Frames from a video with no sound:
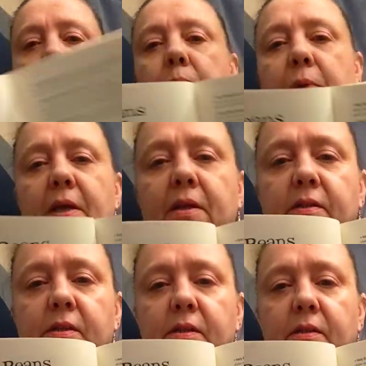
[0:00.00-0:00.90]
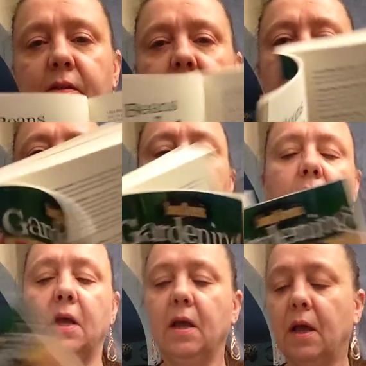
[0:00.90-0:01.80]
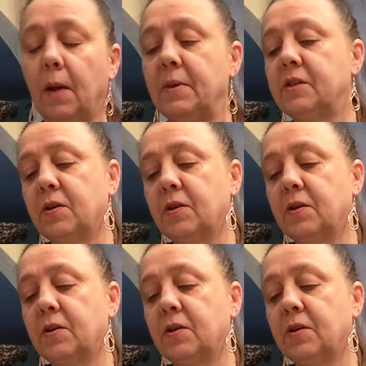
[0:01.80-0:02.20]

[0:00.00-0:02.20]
Beans. I mean,